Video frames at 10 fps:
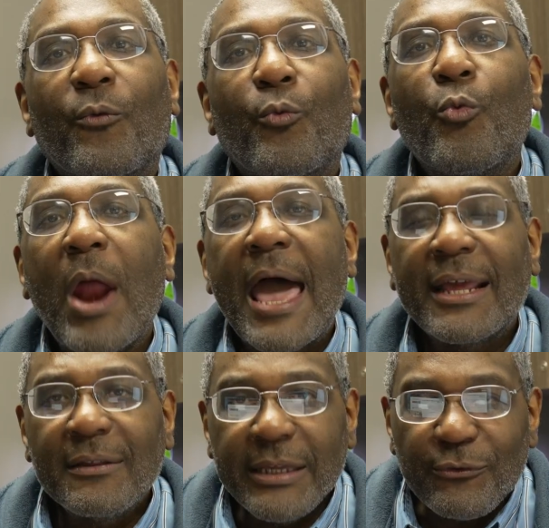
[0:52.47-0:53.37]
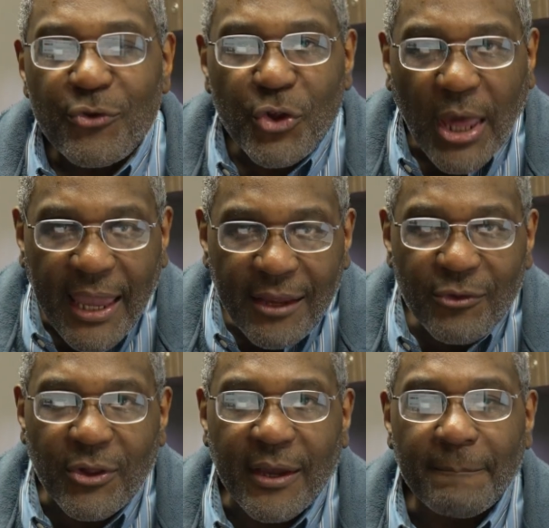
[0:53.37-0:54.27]
radically
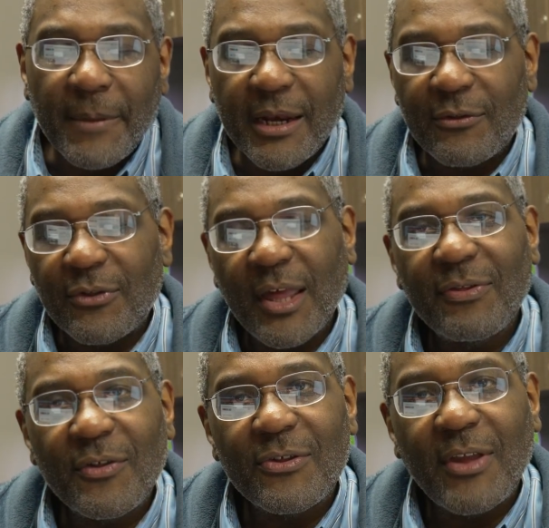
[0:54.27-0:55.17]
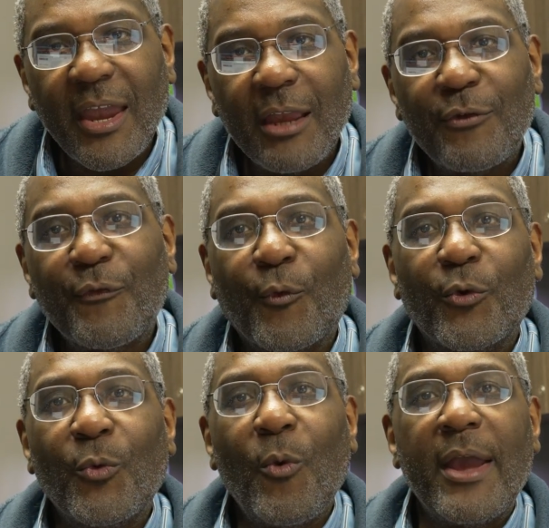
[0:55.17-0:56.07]
changing, and it set the stage
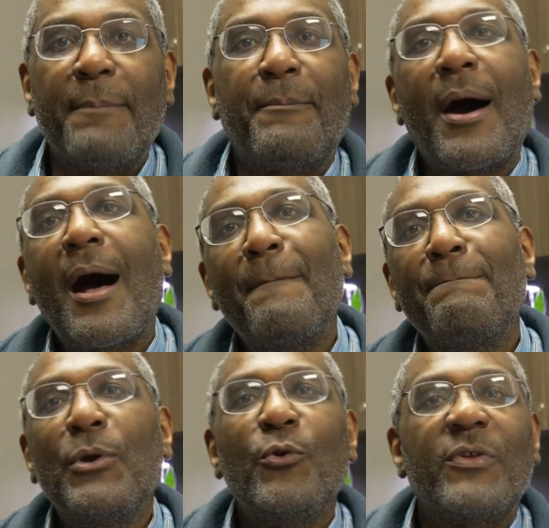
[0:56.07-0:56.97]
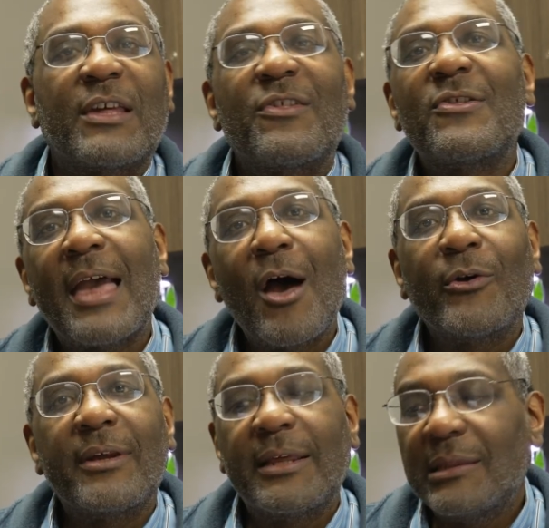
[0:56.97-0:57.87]
for the way pop music
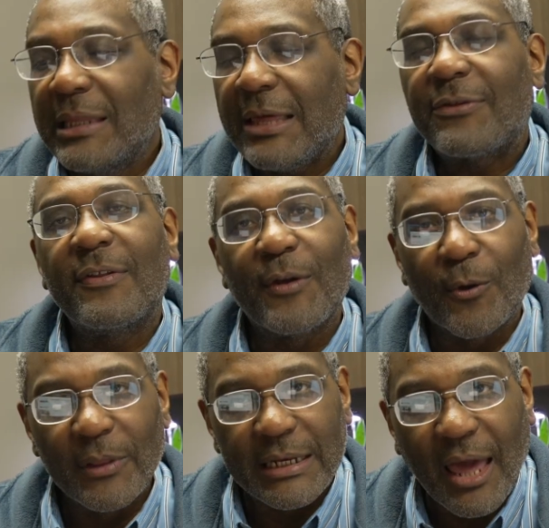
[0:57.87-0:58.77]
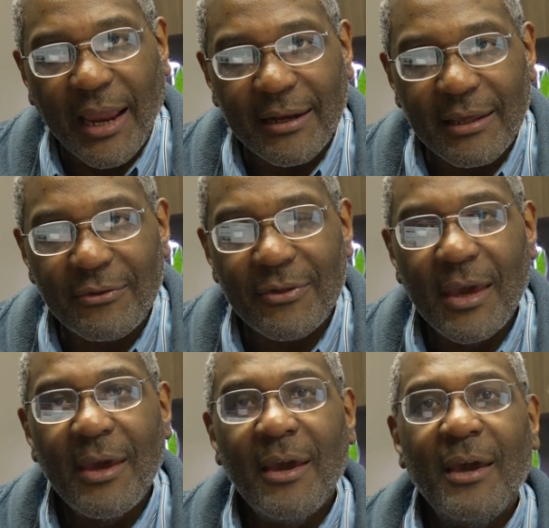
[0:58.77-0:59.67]
sounded, at least in the early 90s.
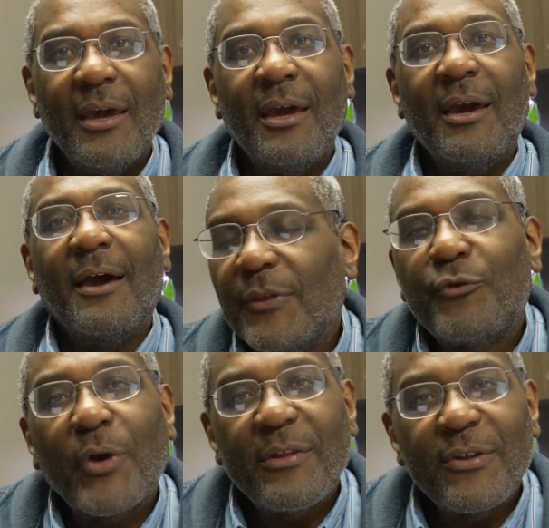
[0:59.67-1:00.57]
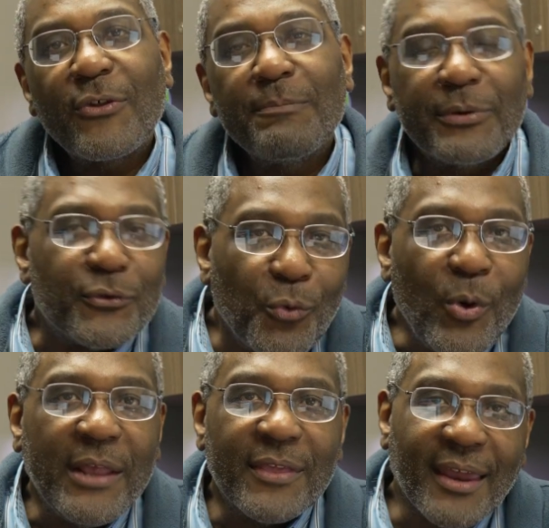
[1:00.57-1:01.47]
The transition
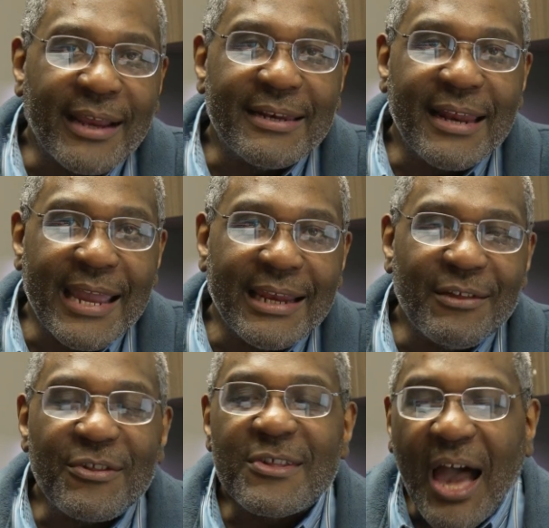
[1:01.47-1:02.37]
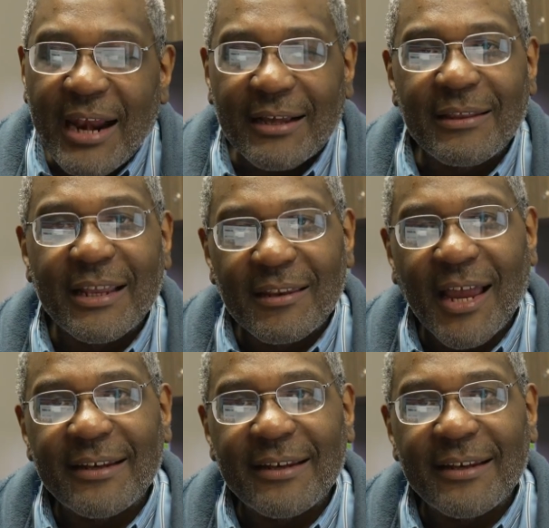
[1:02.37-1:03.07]
between the 1980s sonically and the